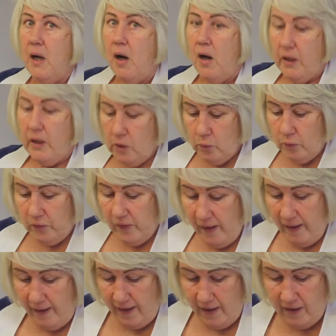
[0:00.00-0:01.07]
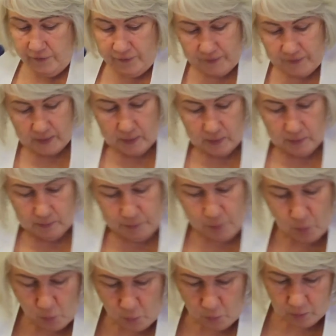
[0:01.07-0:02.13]
I use half
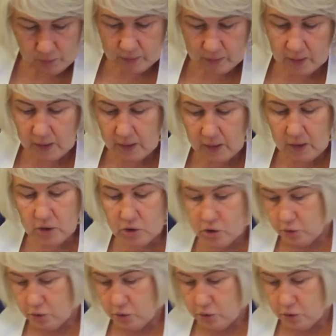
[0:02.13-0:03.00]
pork to